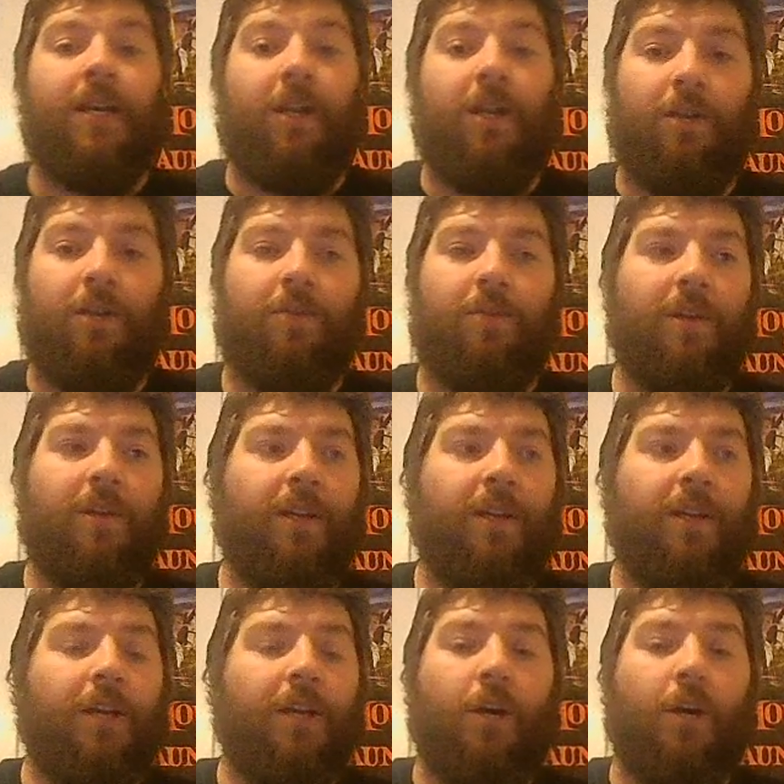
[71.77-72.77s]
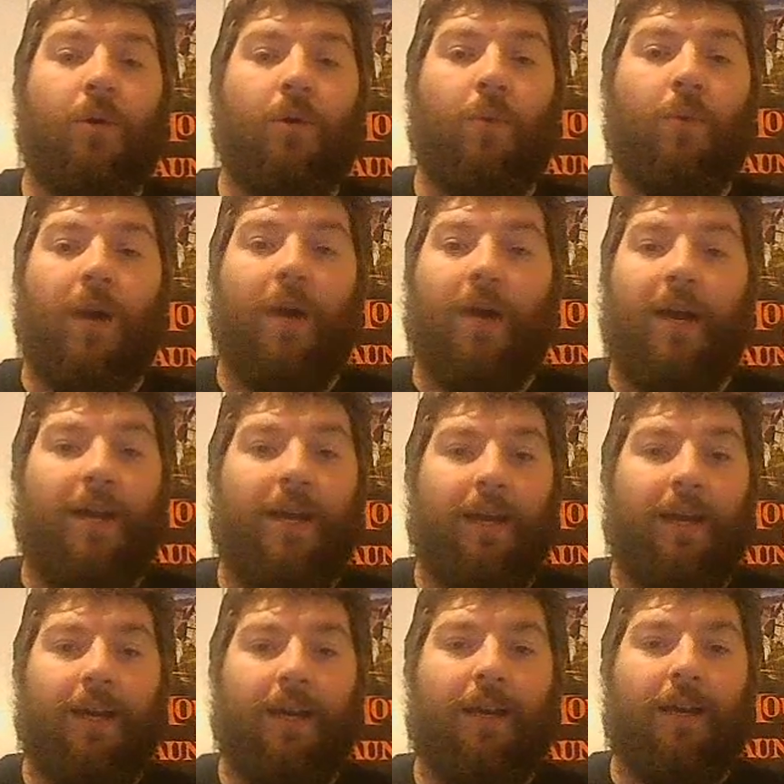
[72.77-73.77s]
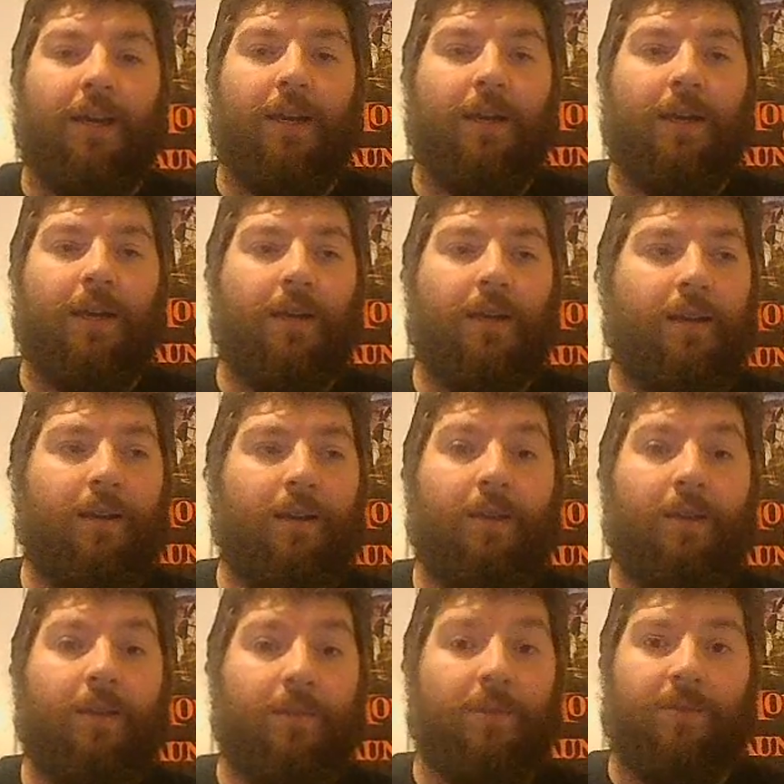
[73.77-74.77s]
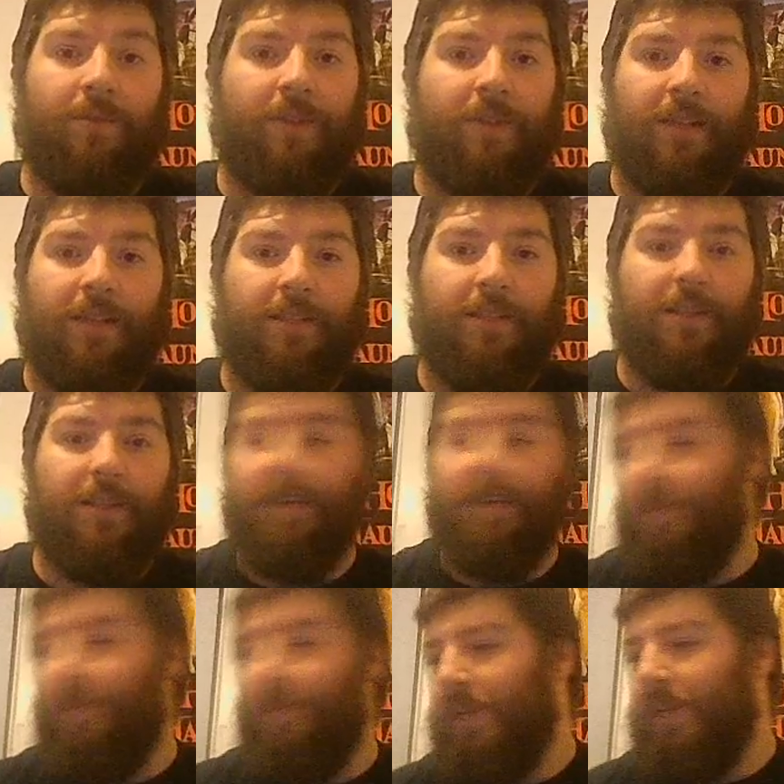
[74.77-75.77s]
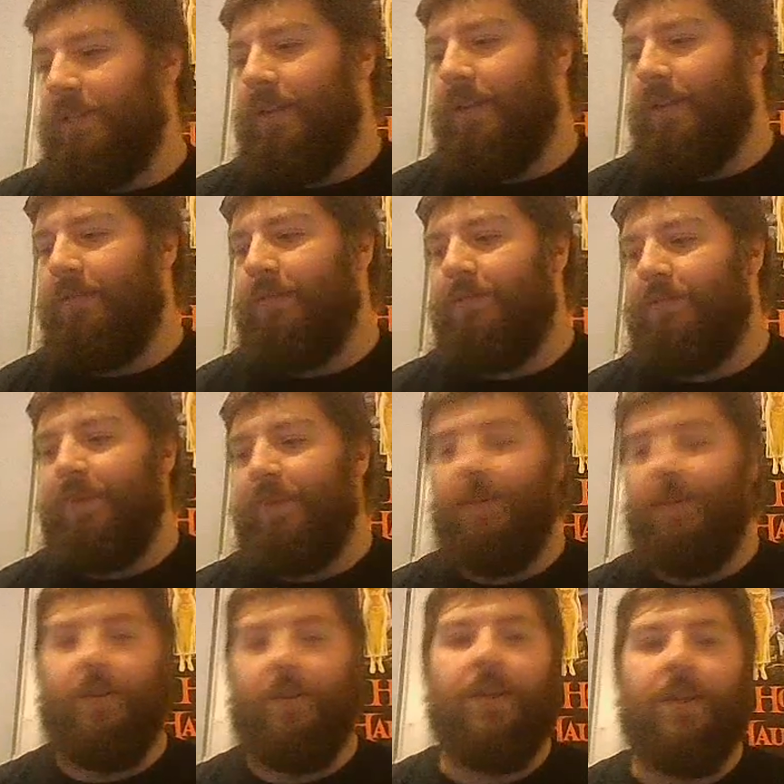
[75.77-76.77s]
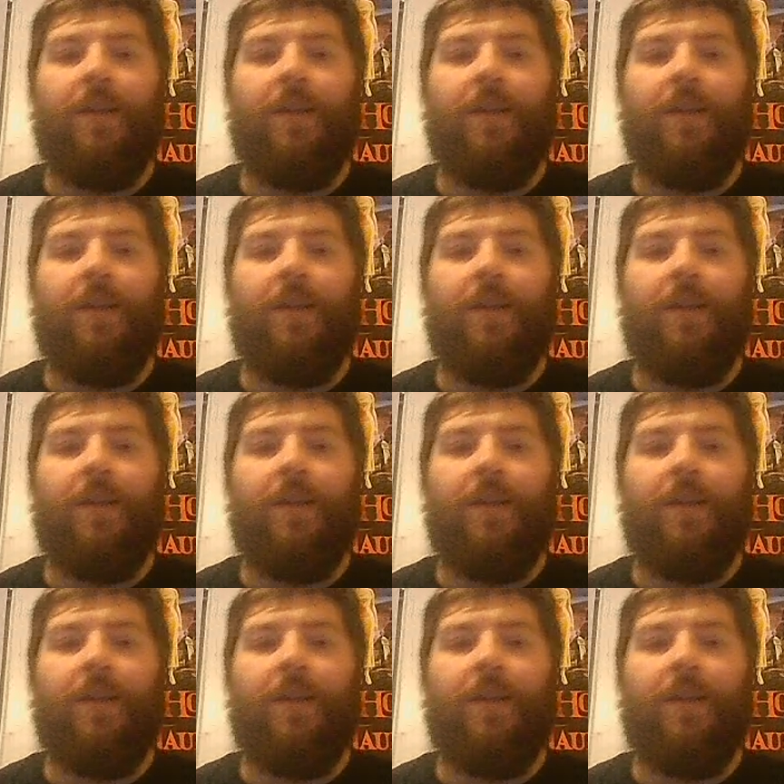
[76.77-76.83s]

you'll probably know why it was a freaking steal, because I've found